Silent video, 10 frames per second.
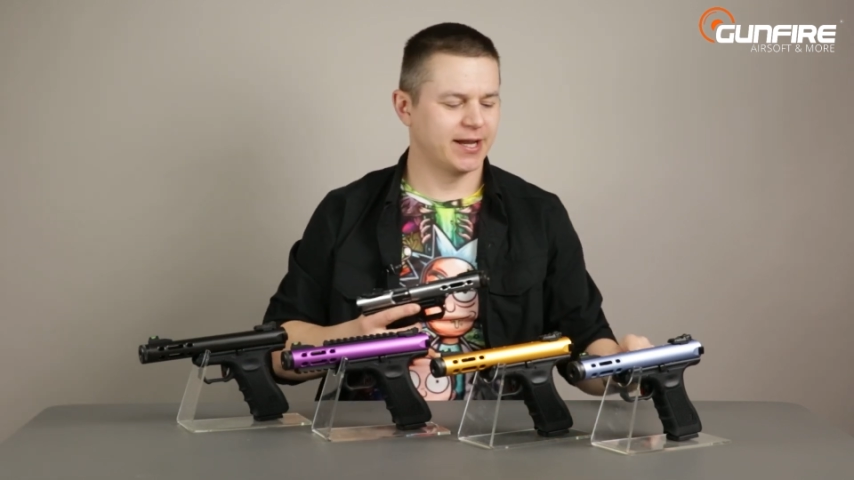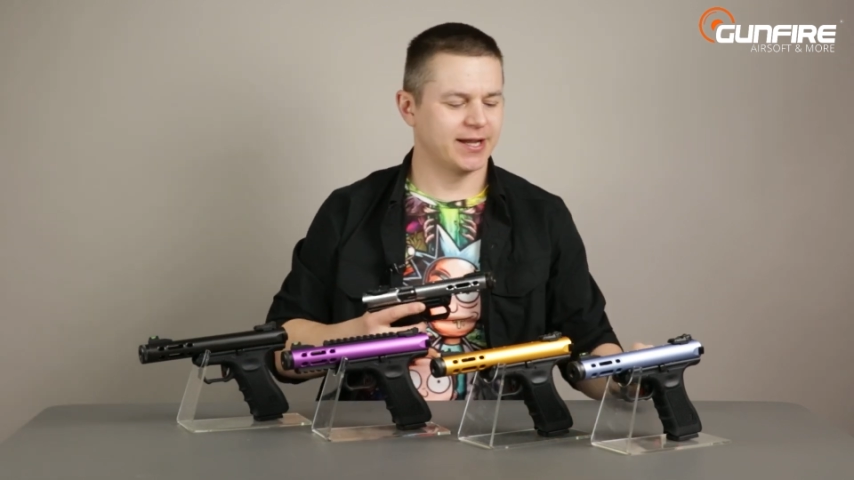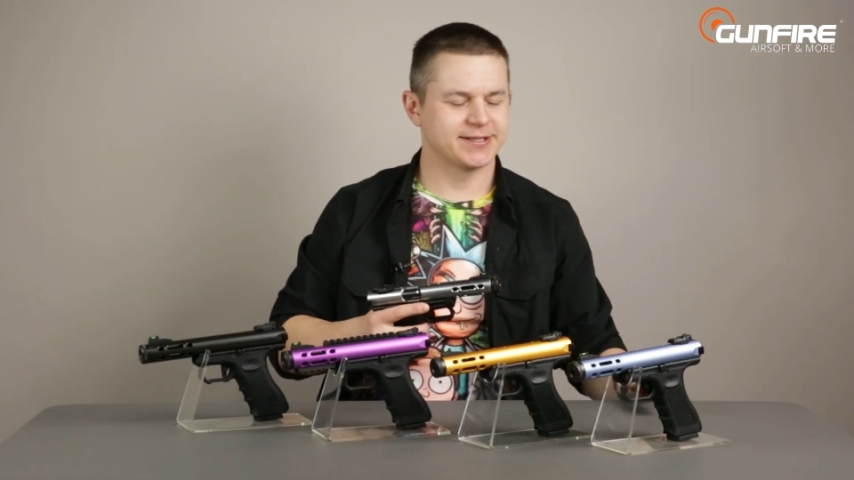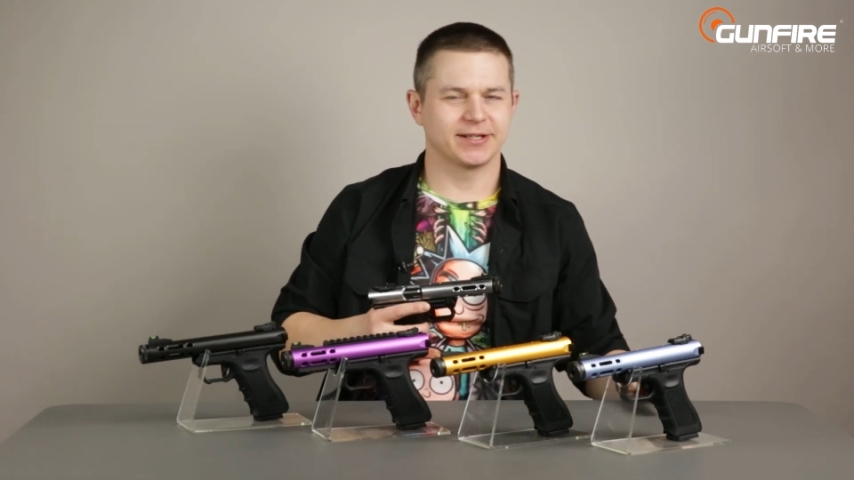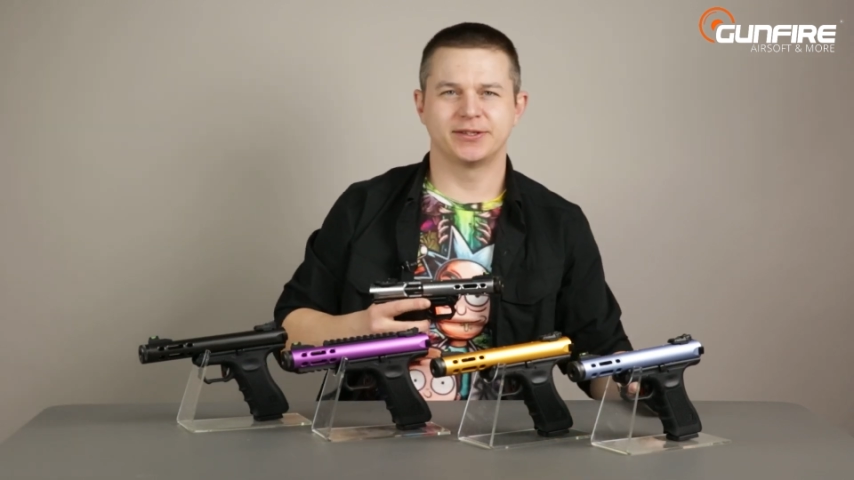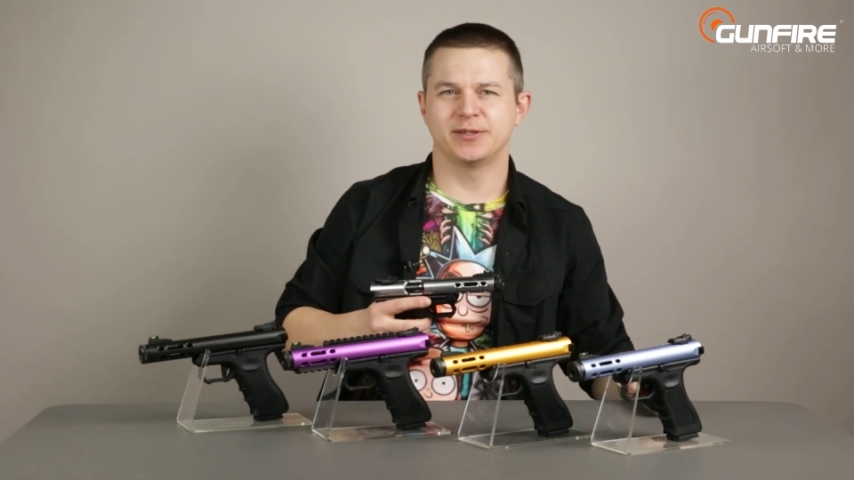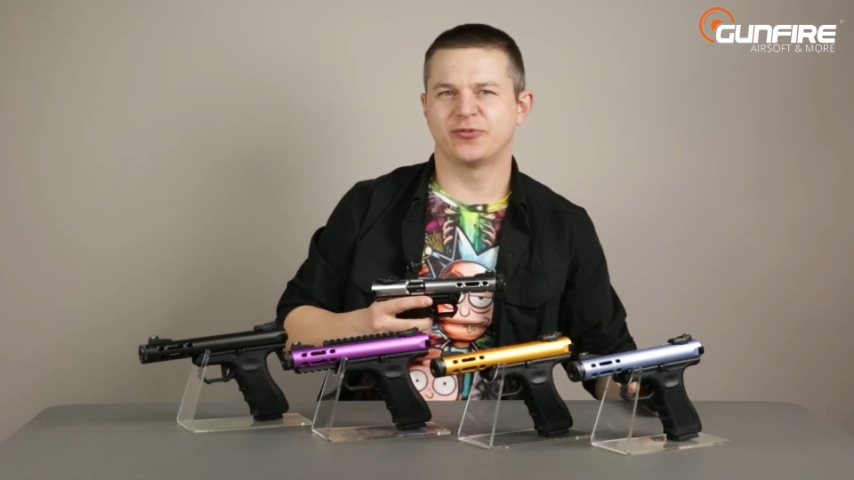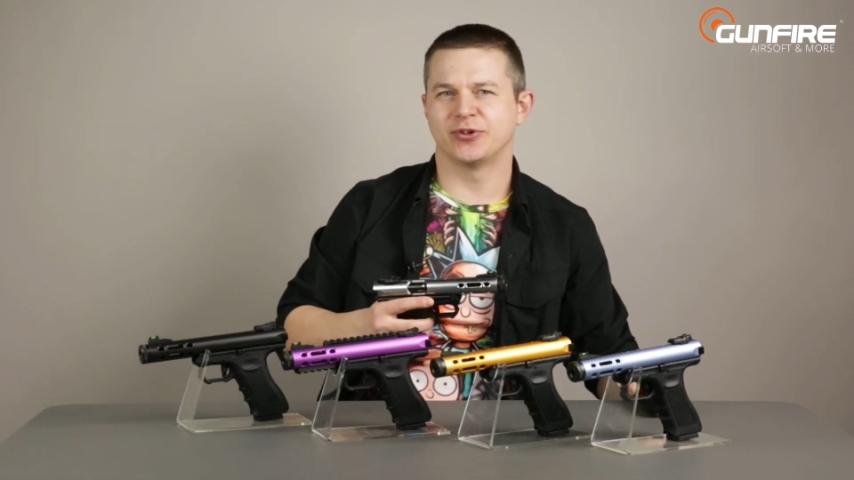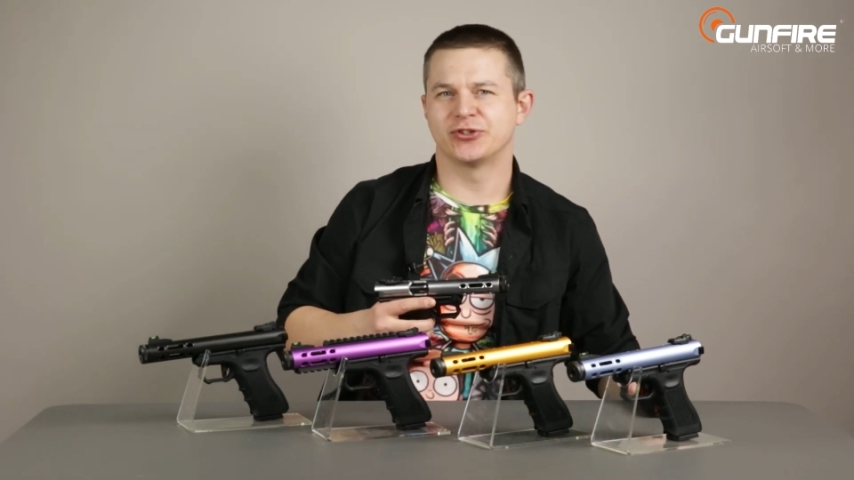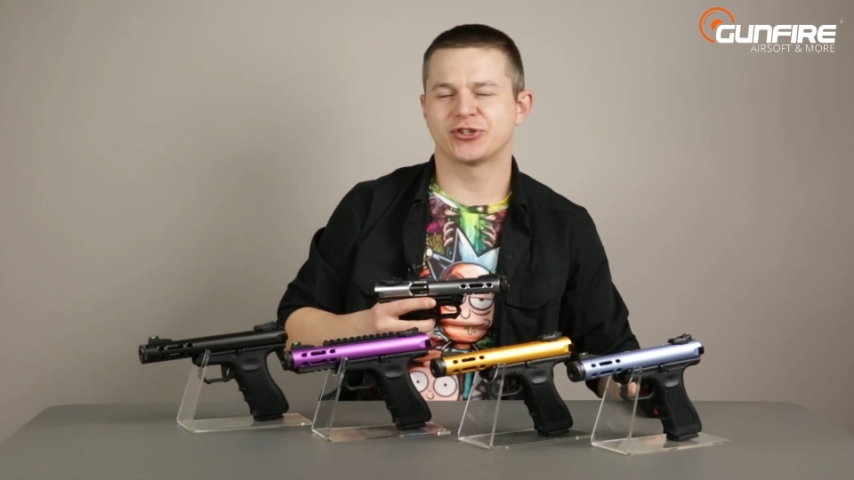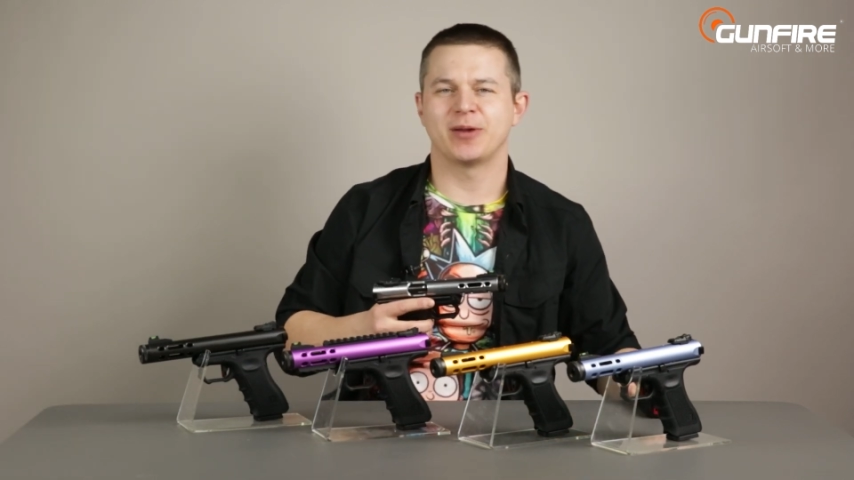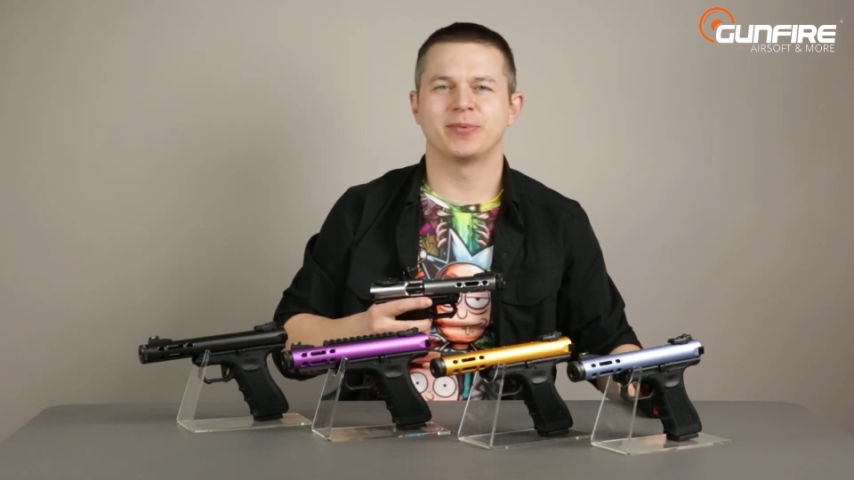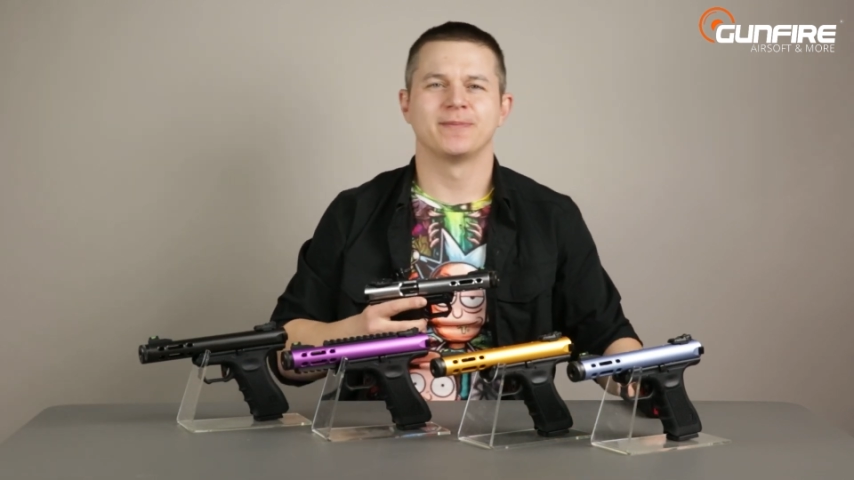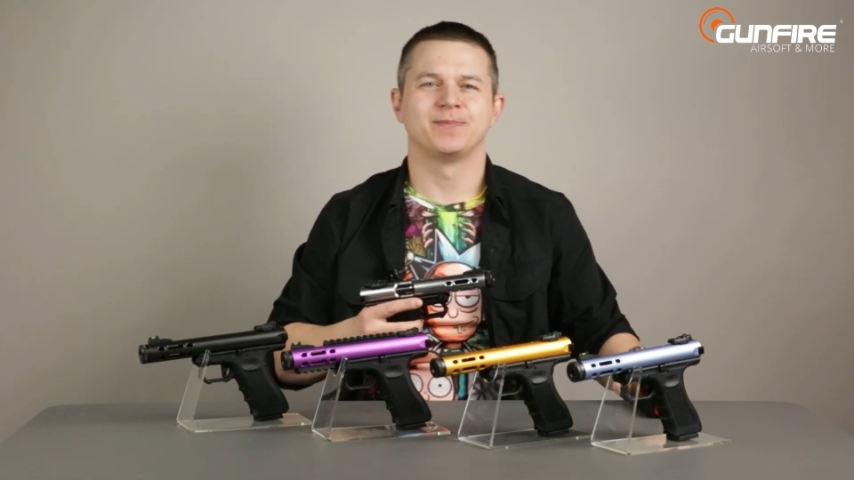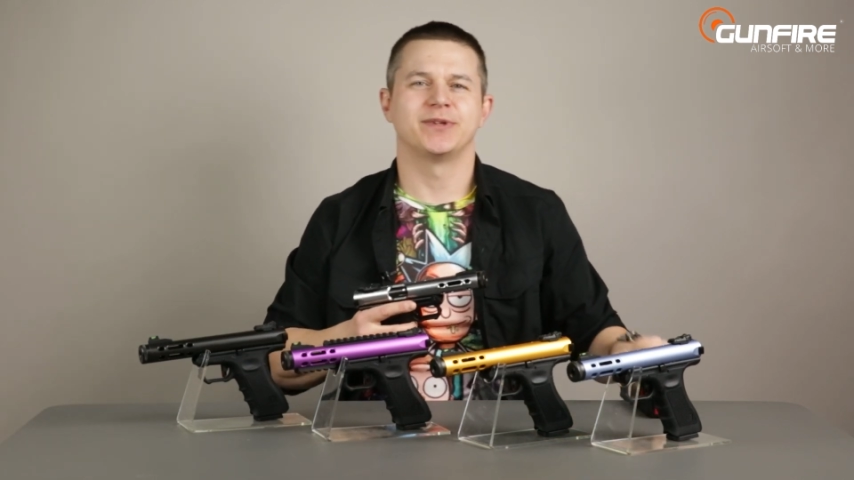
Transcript: has a different shape